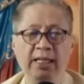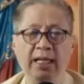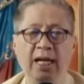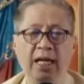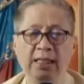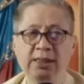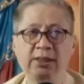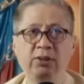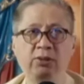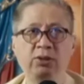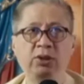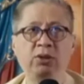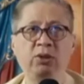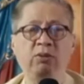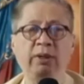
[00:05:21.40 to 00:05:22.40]
ask
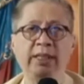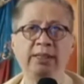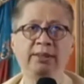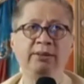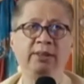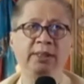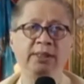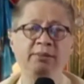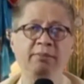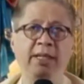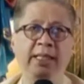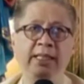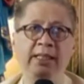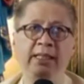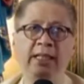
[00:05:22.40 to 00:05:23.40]
those questions
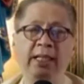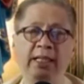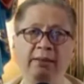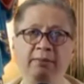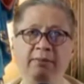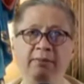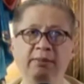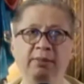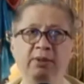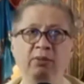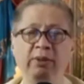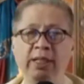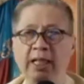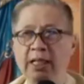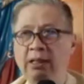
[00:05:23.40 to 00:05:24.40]
many times
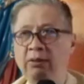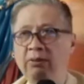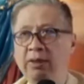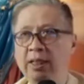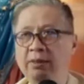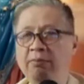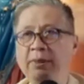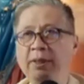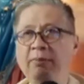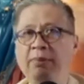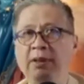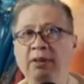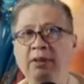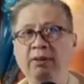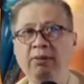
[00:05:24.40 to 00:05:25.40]
when I look at
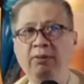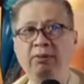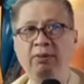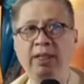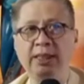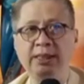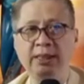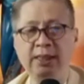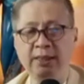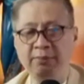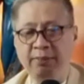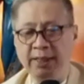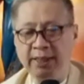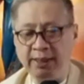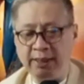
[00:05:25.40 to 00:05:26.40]
people who has
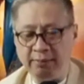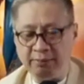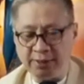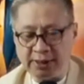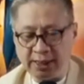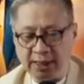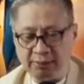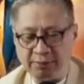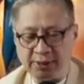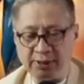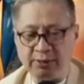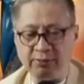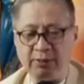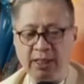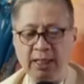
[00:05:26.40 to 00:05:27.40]
given themselves
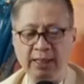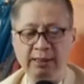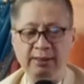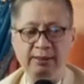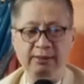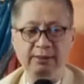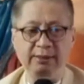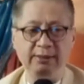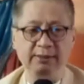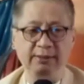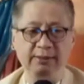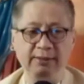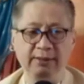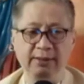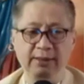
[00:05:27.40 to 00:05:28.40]
to God.
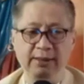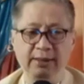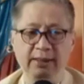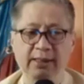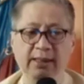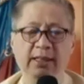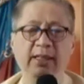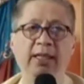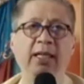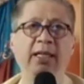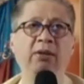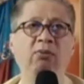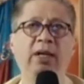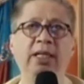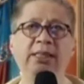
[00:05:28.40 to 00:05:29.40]

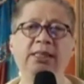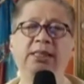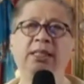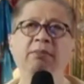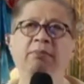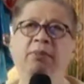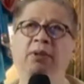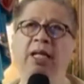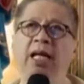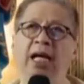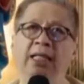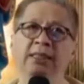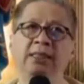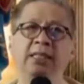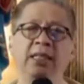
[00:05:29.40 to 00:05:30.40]
And one simple
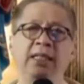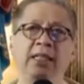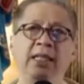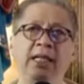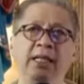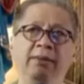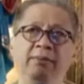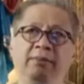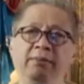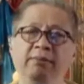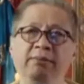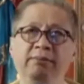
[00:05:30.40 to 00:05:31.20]
answer came.